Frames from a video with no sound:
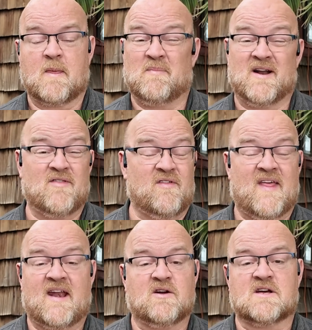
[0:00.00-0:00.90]
But other than
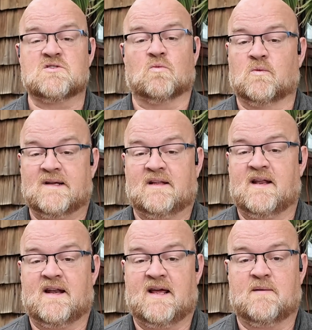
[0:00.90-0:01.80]
that, it doesn't
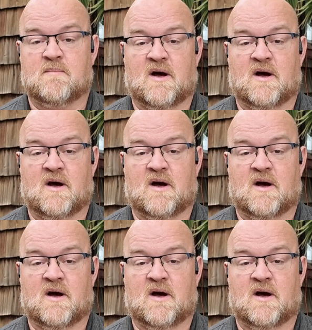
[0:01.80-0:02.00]
really need